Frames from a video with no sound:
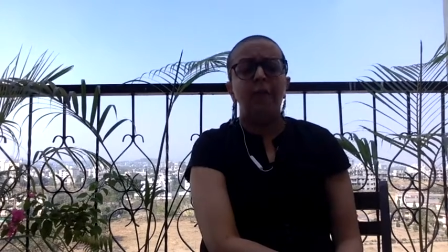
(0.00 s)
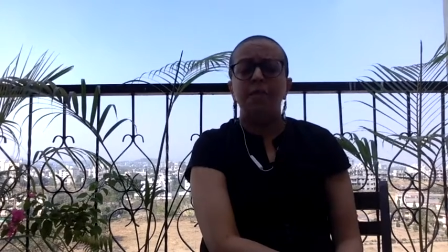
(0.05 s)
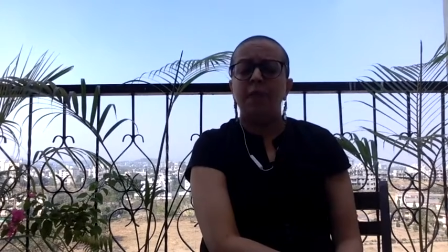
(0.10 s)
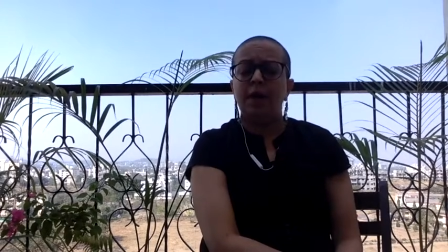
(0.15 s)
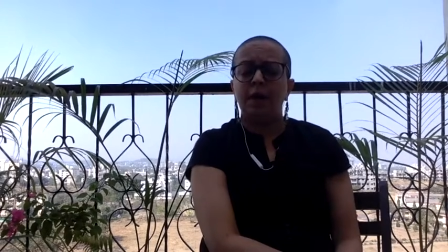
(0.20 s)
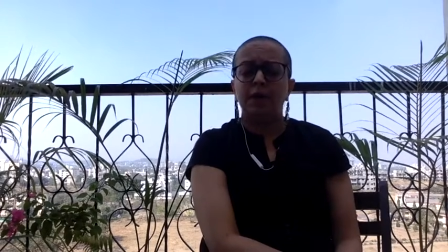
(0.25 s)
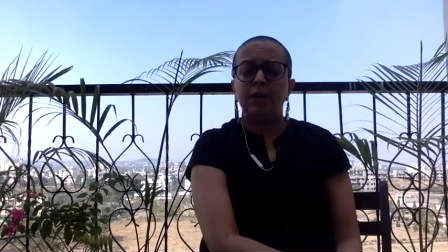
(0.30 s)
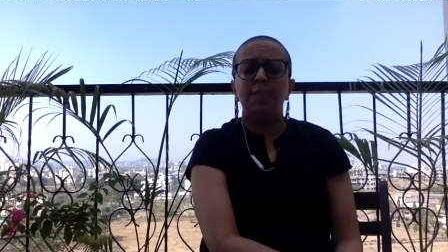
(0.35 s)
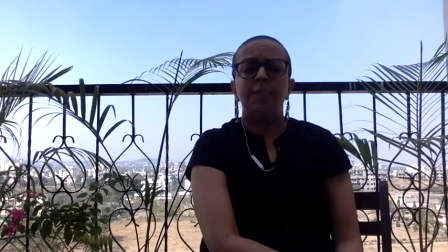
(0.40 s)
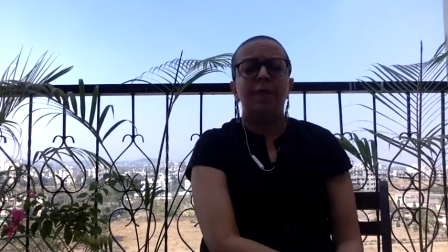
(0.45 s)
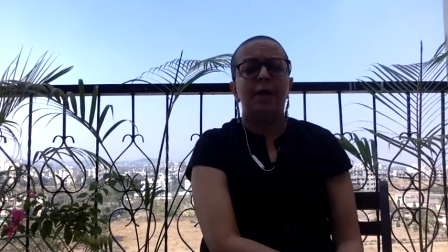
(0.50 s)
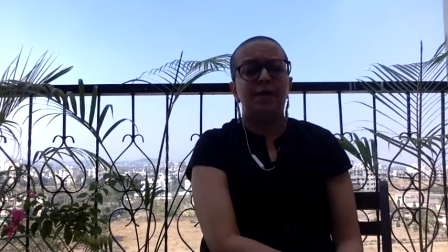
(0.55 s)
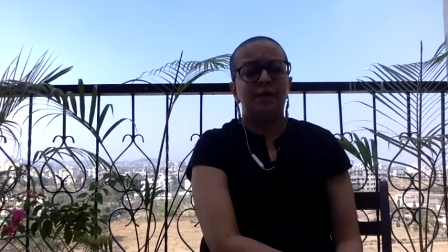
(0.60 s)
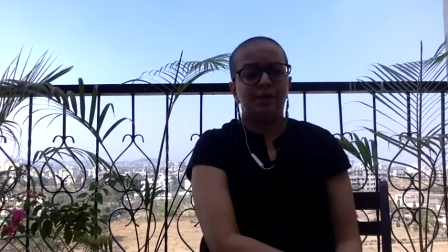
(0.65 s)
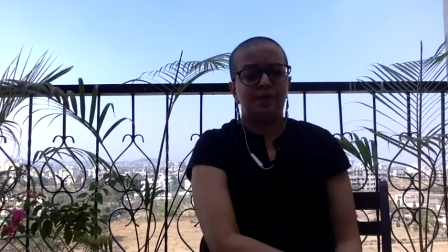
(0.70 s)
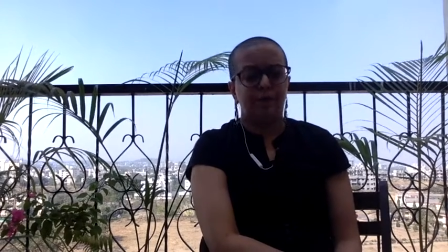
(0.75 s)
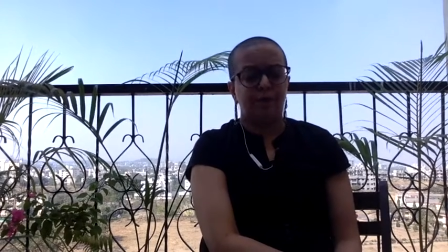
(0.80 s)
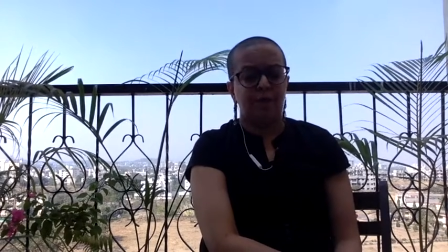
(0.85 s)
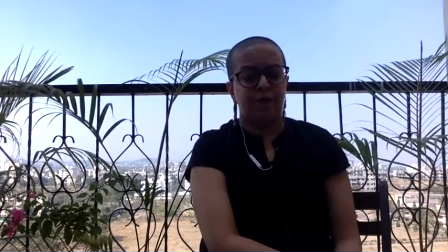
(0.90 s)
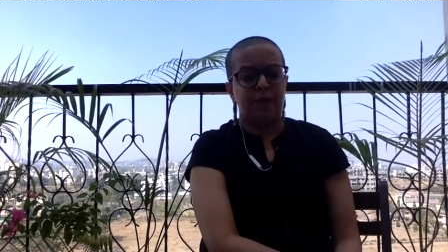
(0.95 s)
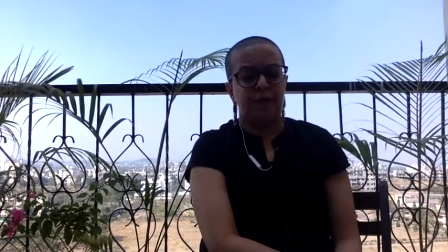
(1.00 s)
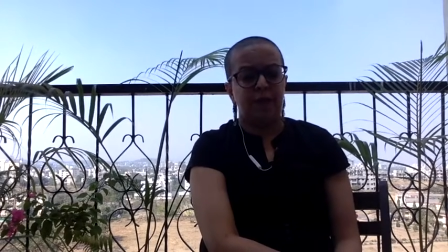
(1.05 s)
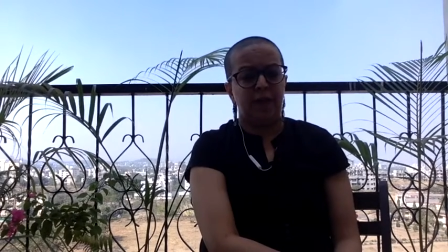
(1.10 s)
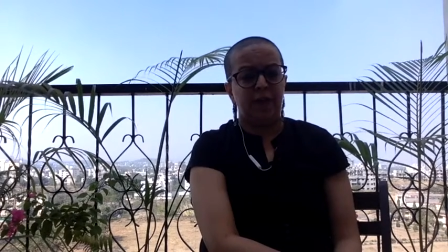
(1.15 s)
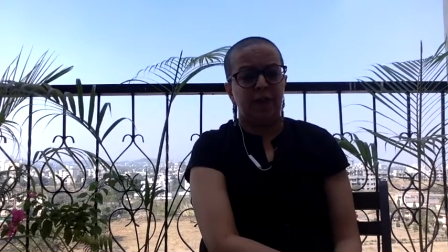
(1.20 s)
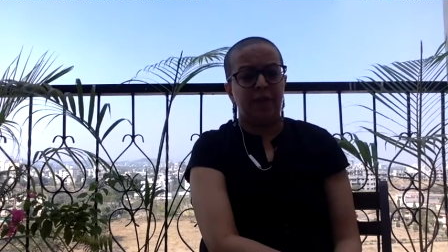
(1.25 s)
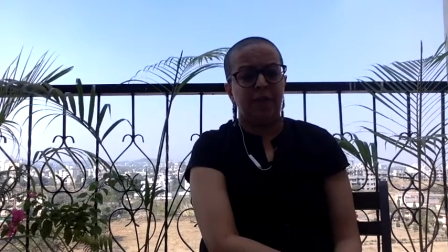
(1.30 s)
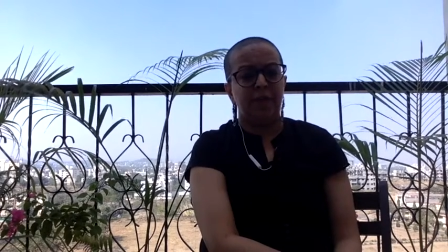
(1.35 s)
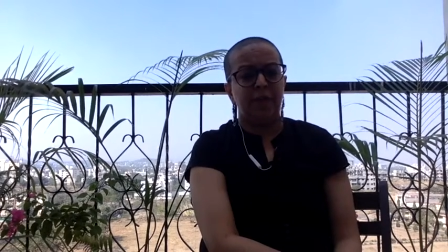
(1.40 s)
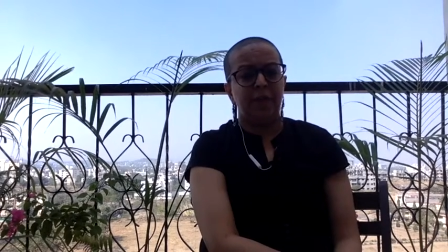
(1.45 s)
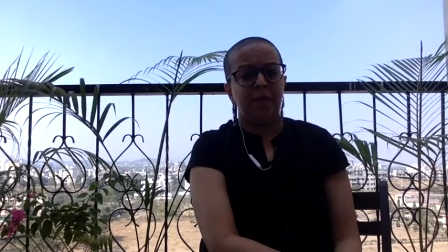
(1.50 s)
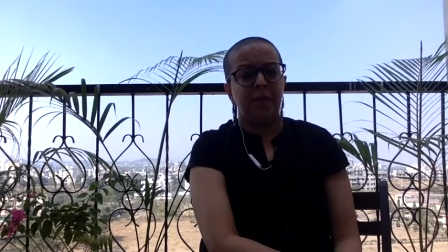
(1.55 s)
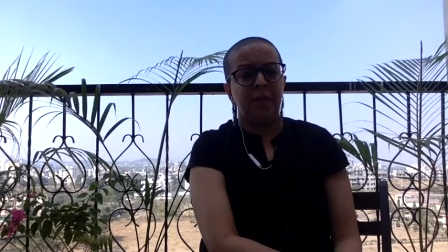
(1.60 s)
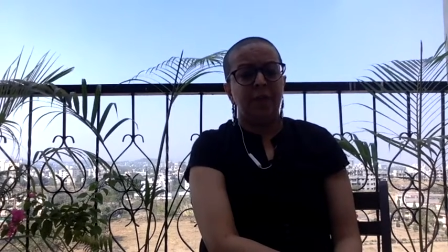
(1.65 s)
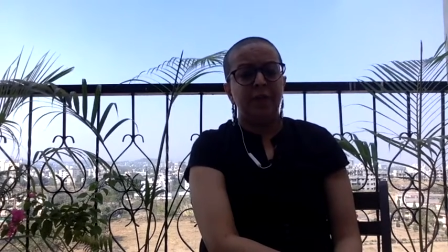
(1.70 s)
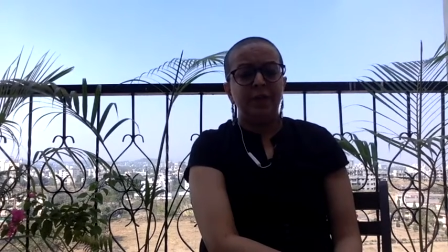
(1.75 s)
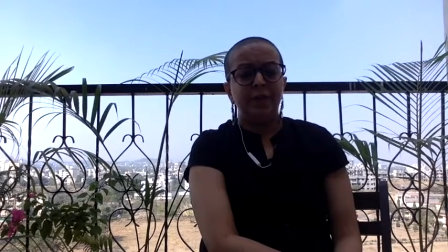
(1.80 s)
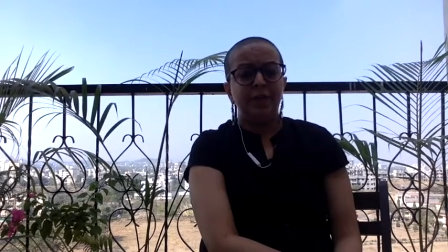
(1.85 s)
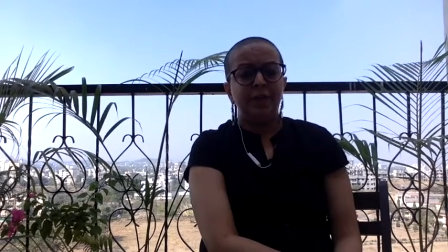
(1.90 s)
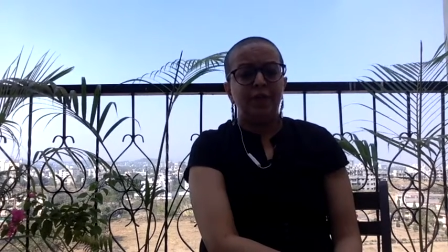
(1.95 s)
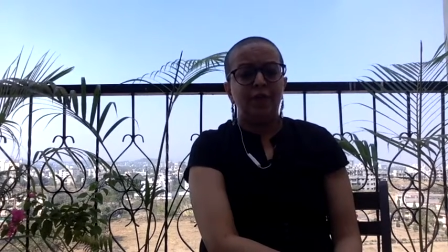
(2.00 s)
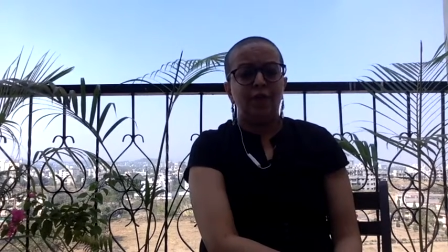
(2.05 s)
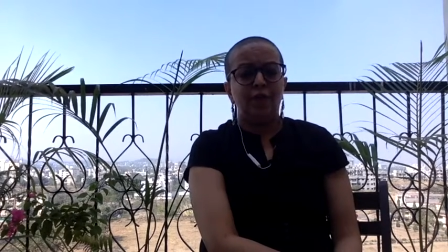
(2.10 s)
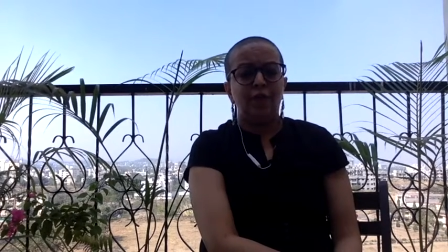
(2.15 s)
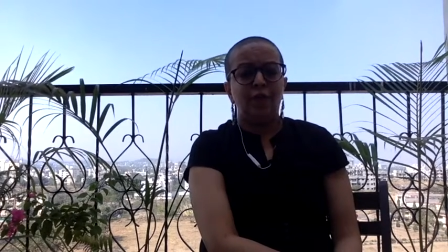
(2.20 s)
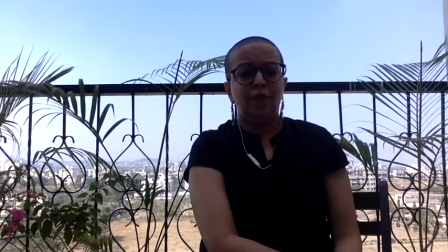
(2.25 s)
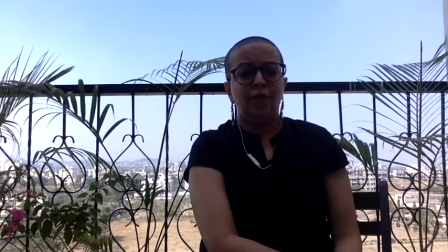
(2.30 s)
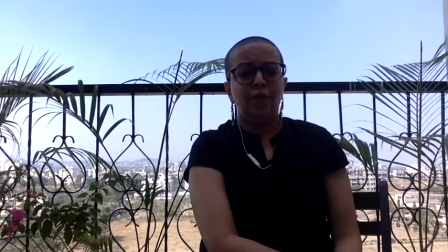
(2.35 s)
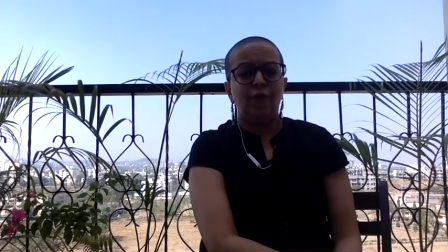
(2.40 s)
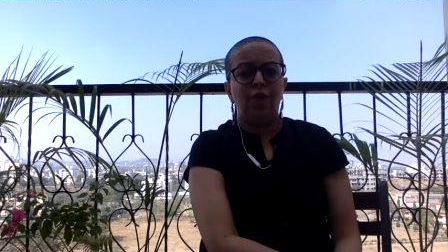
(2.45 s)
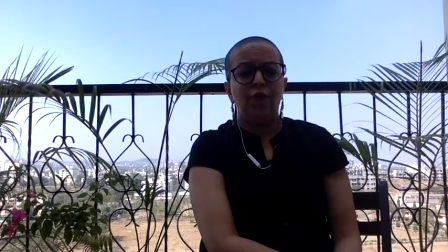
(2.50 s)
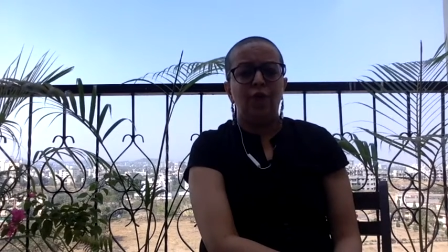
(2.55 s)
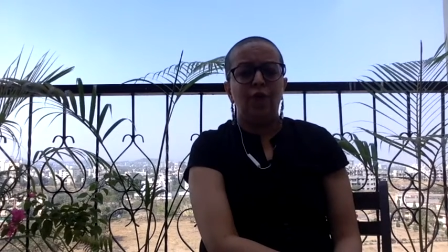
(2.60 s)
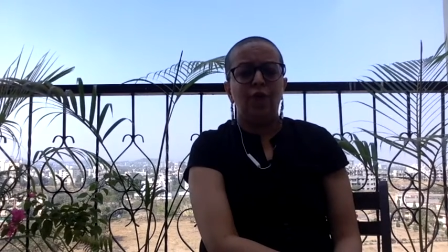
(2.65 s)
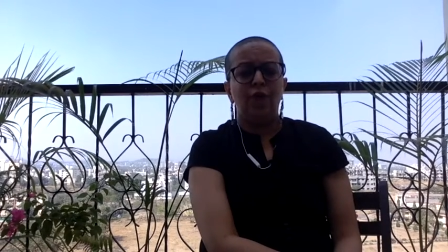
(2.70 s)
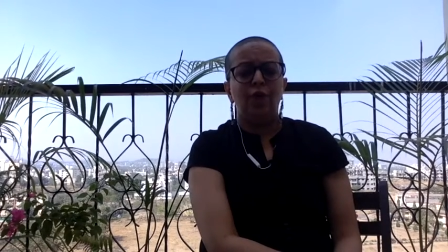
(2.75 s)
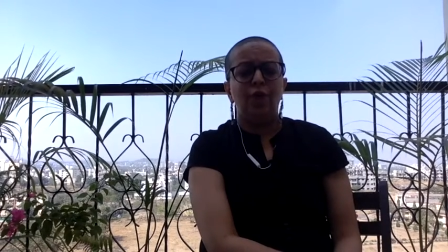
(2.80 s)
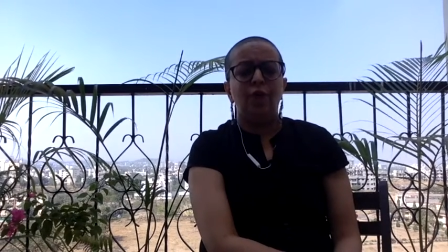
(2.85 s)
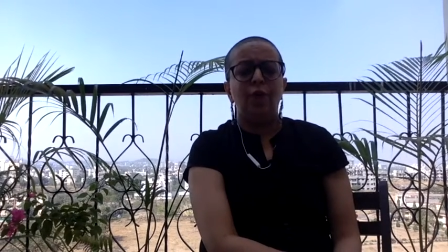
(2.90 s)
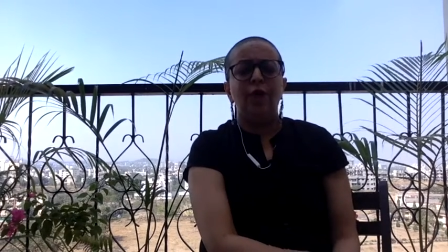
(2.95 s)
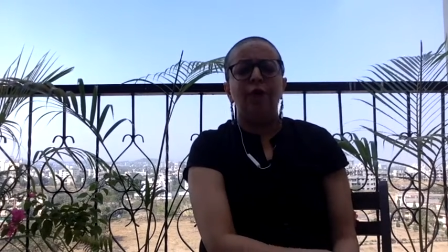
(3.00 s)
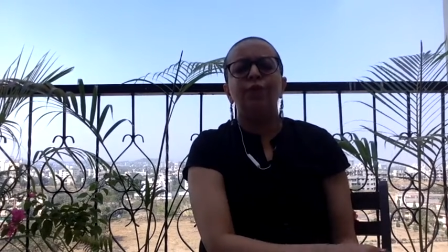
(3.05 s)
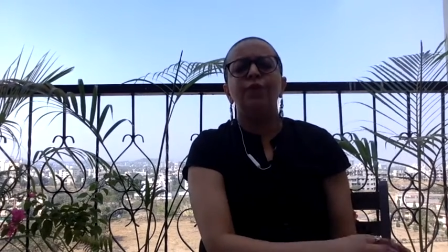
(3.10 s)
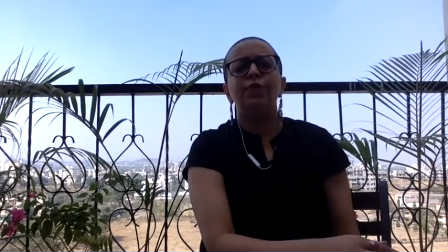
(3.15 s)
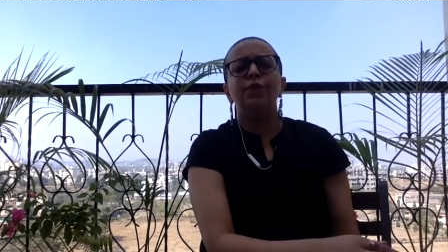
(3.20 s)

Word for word: from other parts of India. So, it